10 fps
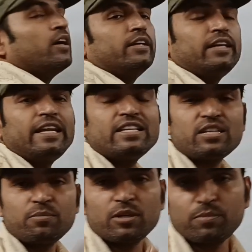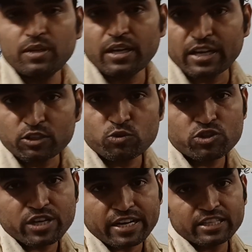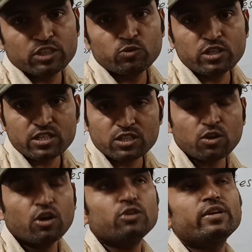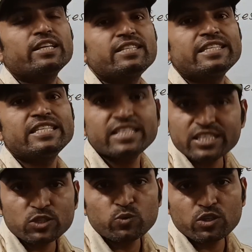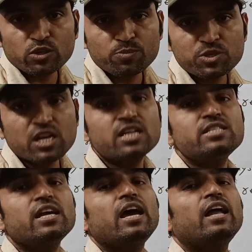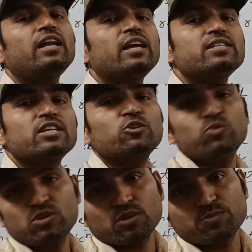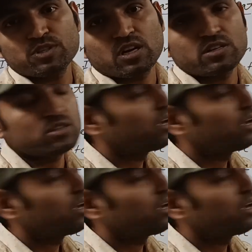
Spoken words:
relation between electrostatic units, or you can CGS unit of charge and SI unit of charge.